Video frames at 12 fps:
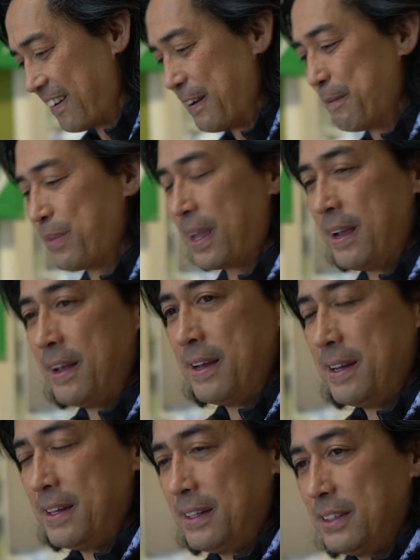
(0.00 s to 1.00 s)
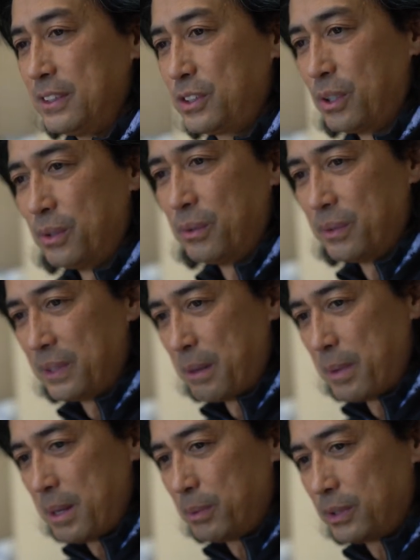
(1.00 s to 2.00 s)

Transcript: So it's fun to be able to